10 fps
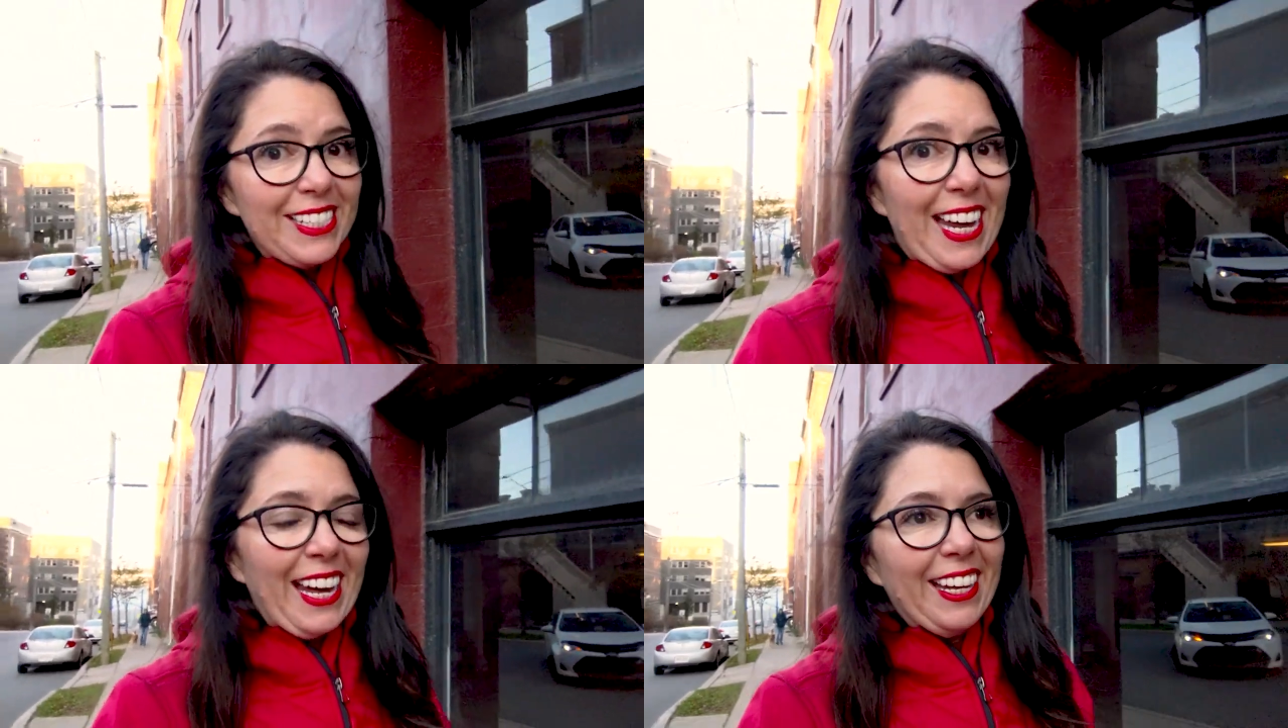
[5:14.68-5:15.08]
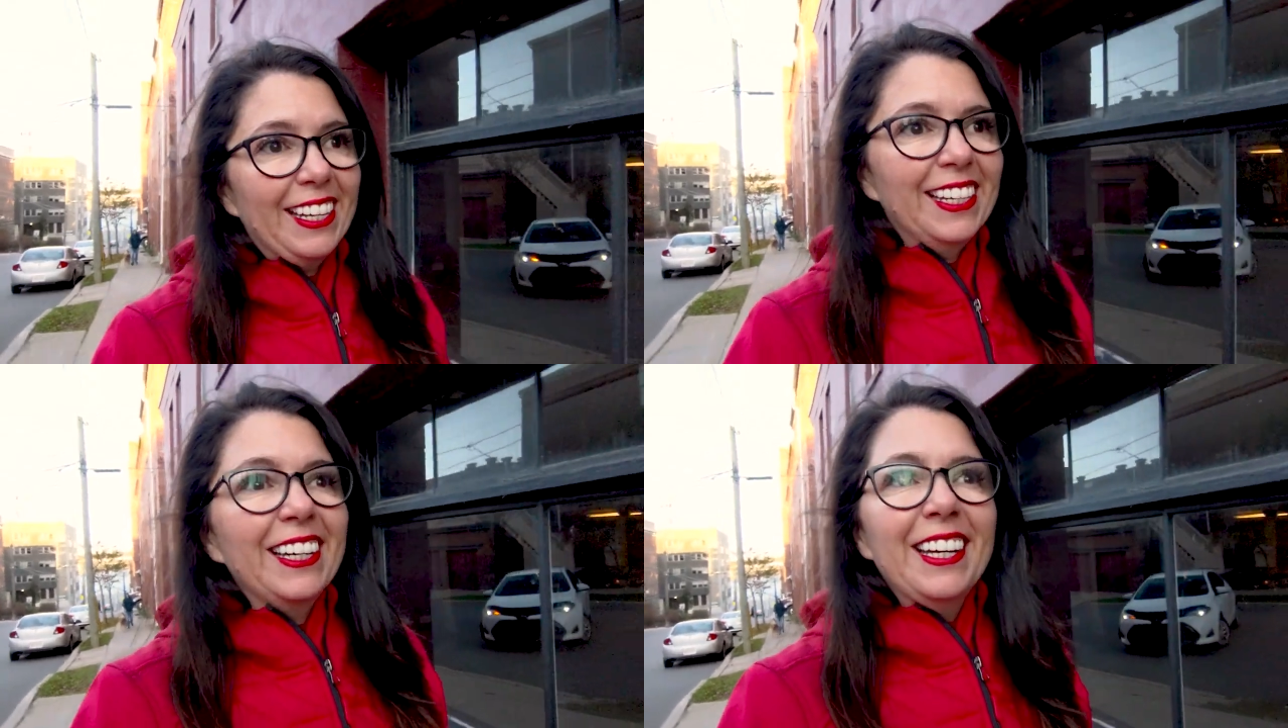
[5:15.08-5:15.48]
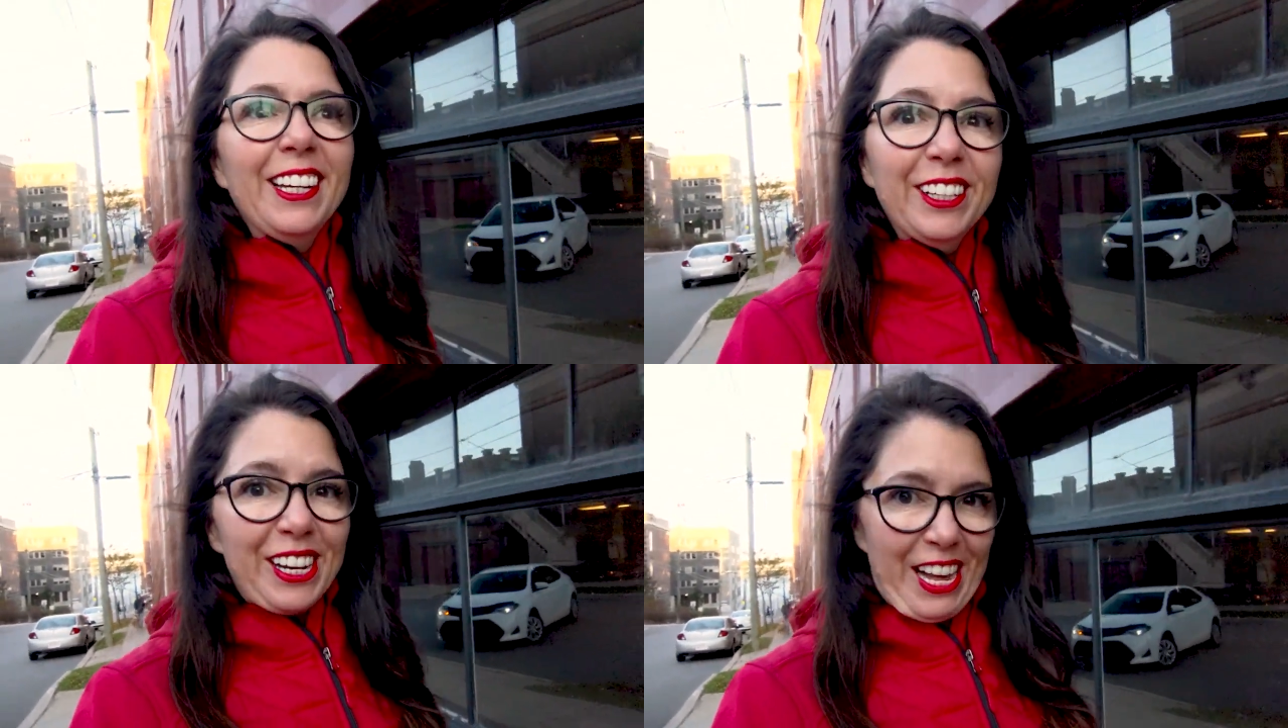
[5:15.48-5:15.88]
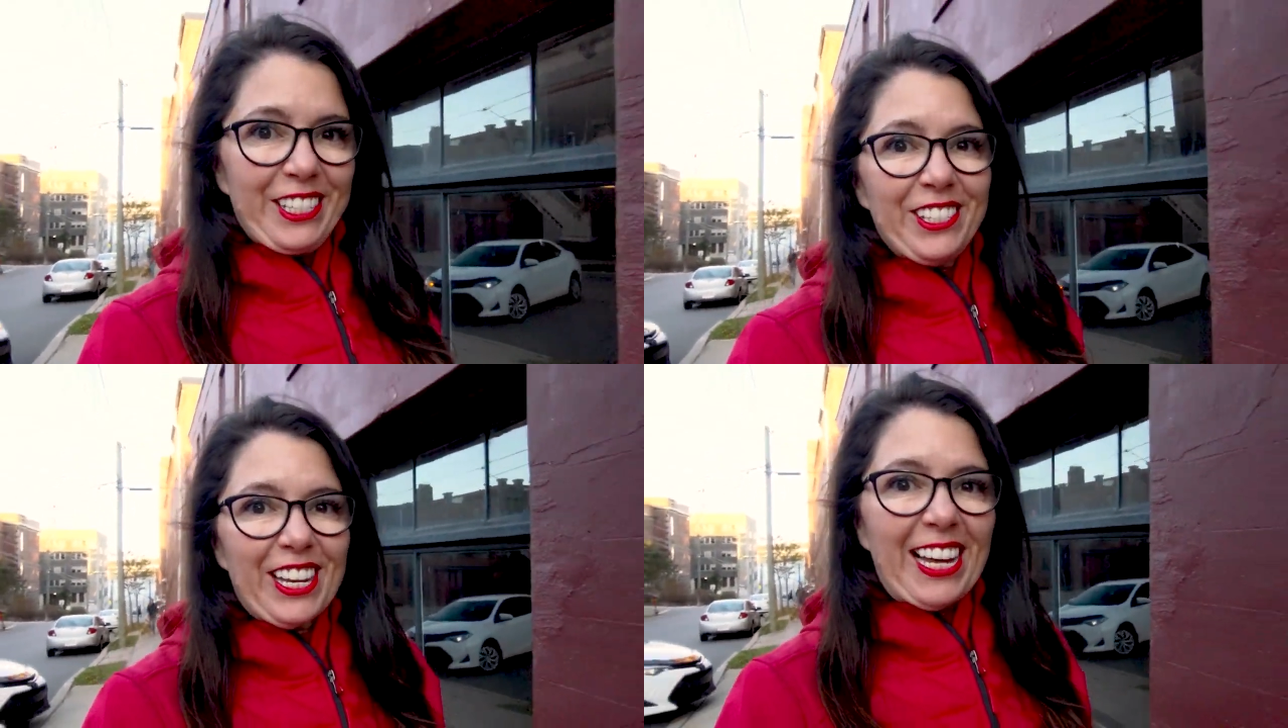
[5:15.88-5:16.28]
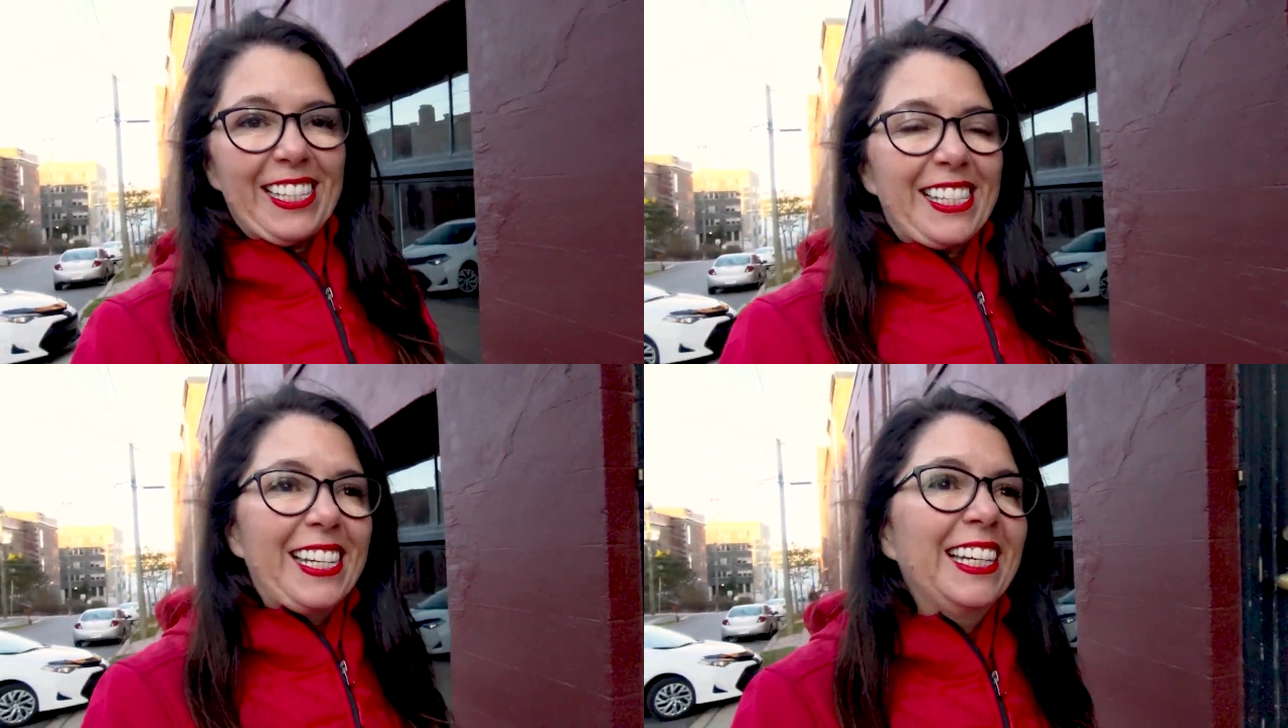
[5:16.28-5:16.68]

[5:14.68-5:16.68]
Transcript: in a day. Good exercise.